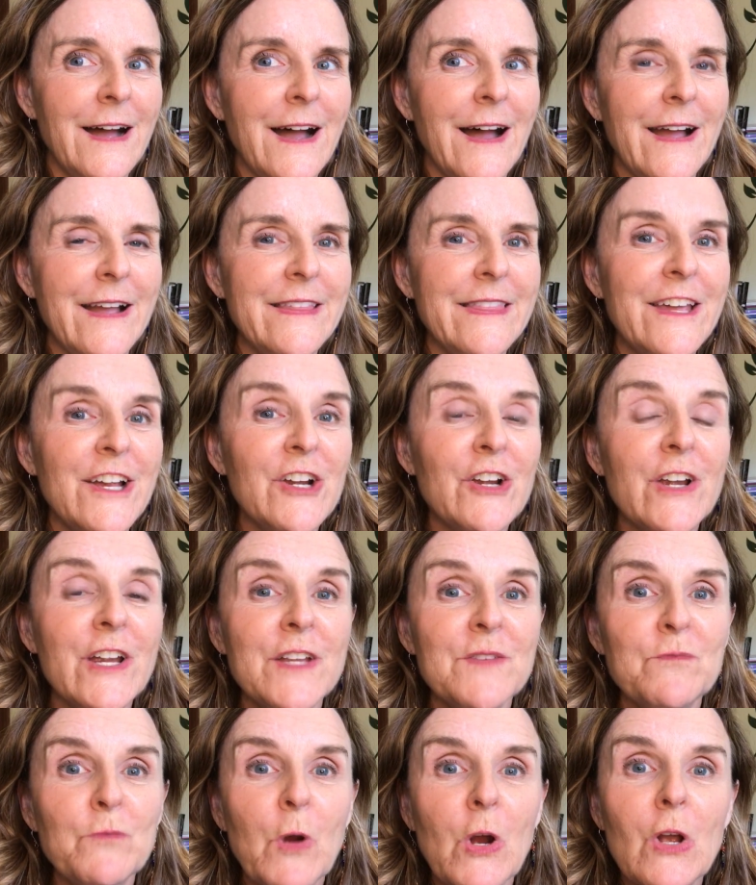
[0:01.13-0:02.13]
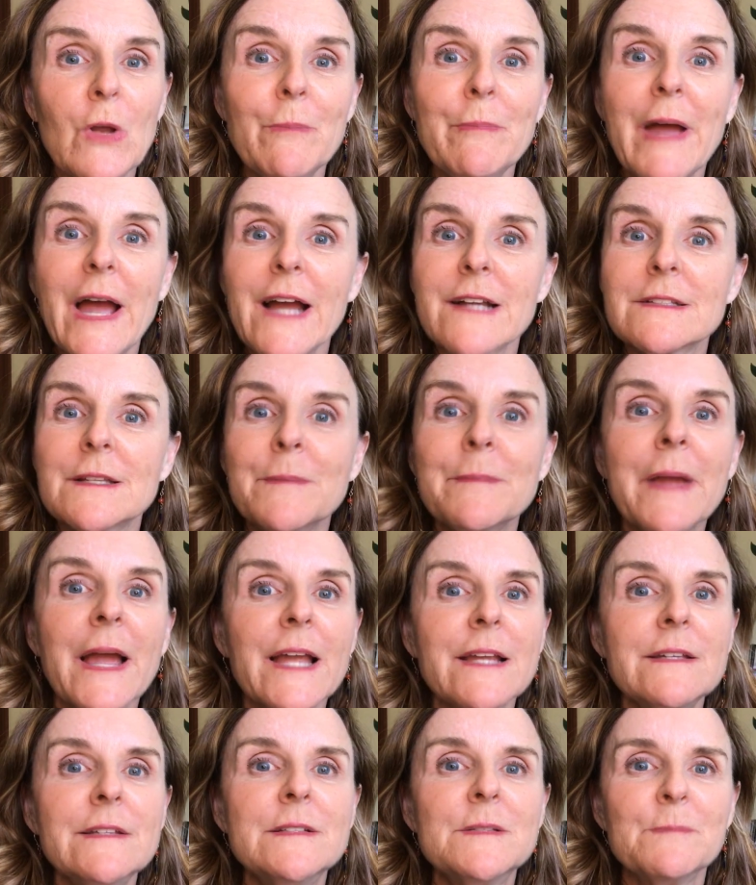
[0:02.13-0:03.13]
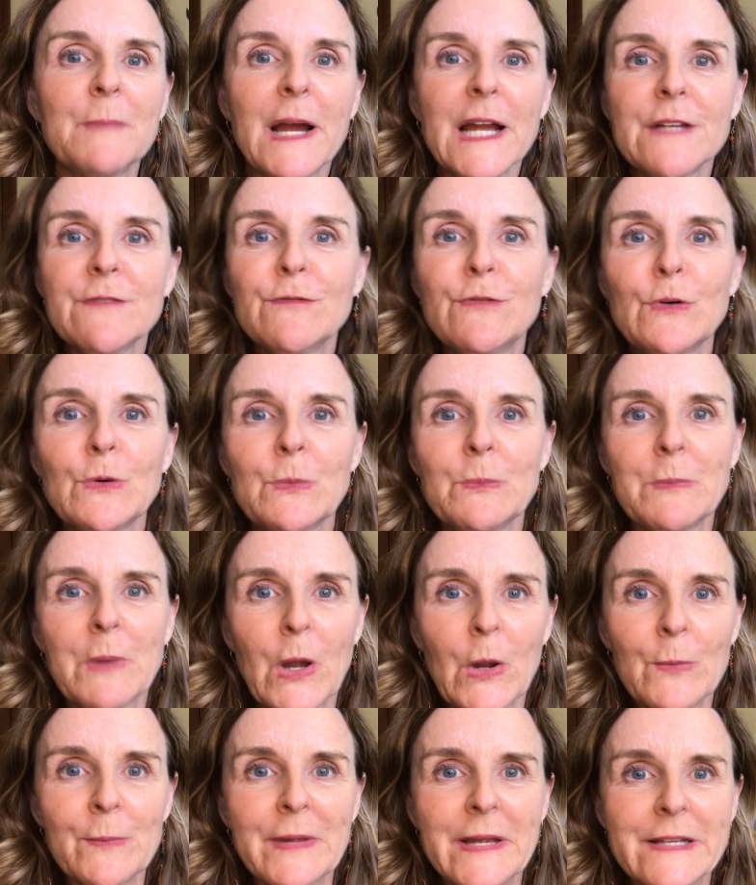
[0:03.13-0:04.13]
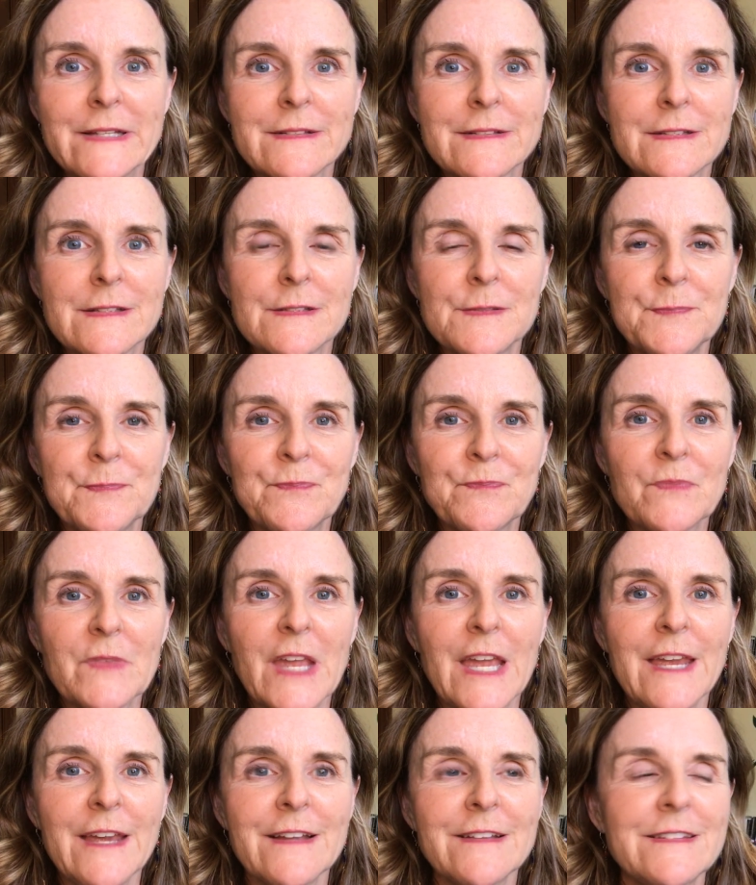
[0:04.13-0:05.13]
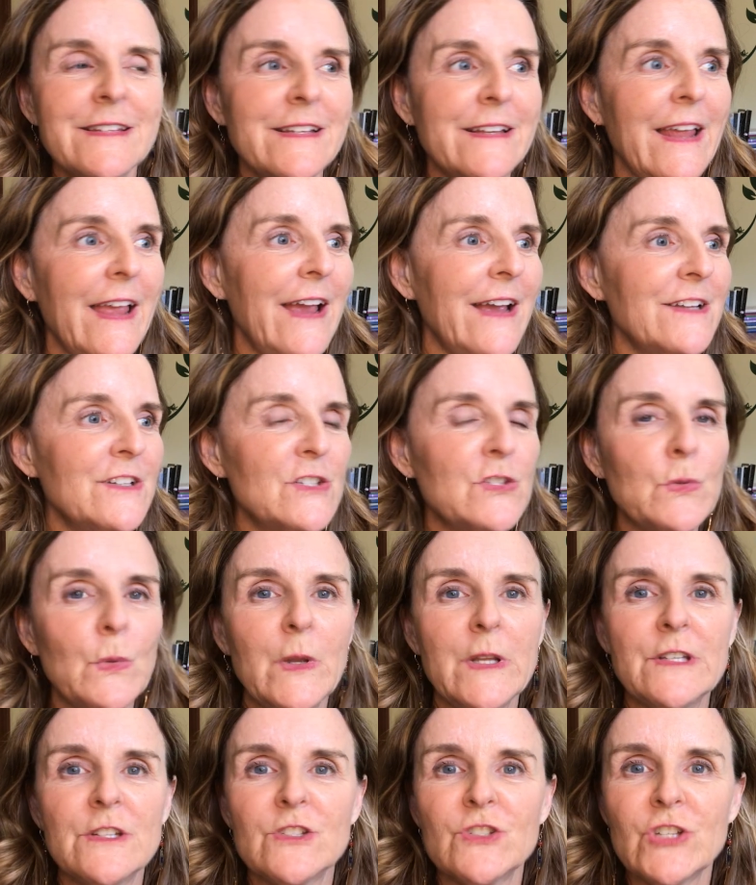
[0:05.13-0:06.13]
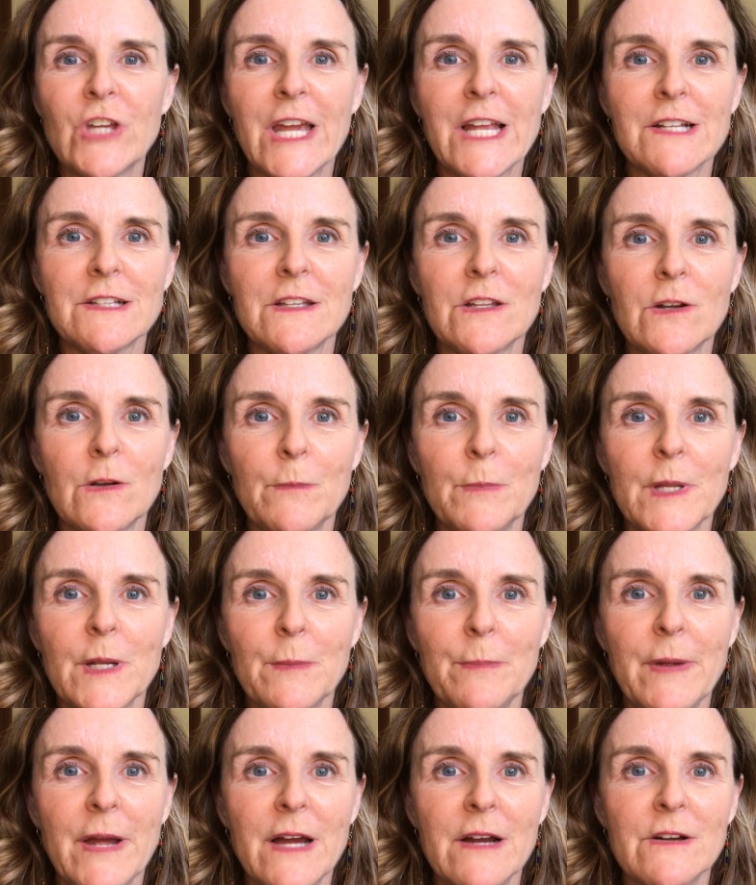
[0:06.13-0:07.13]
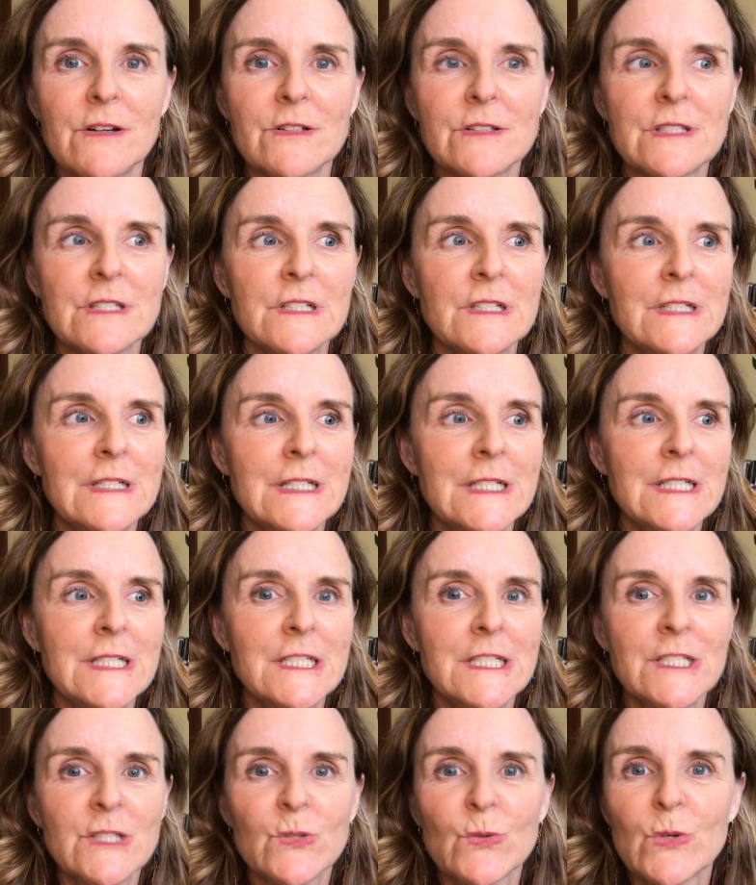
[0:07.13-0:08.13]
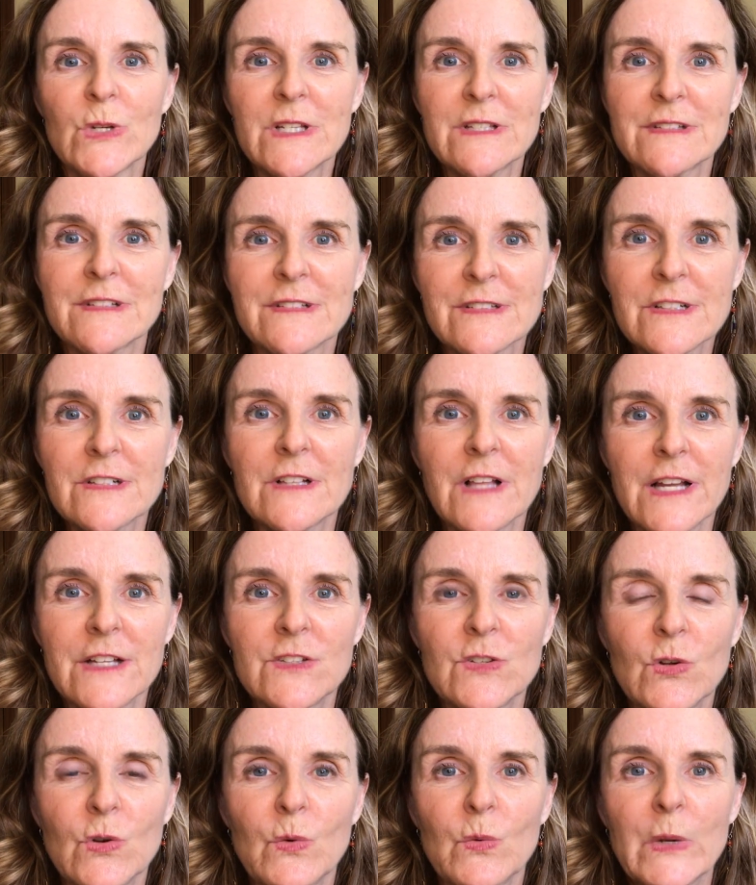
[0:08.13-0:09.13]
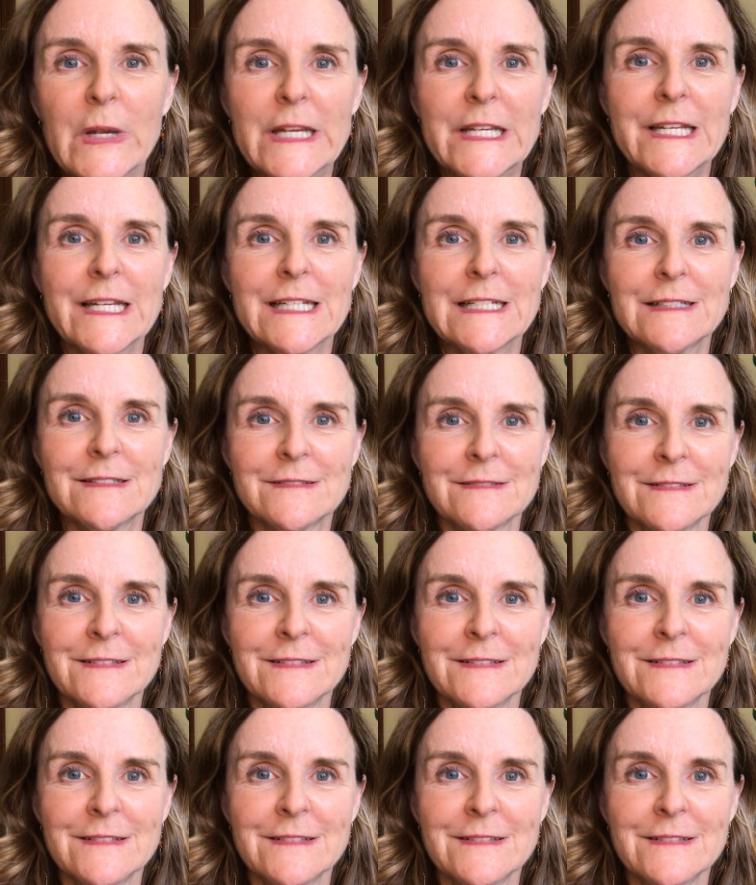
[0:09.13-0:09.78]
Hi there, and welcome back to Maggie's Mindful Moments. And today I just wanted to chat a little bit about what does it look like to awaken?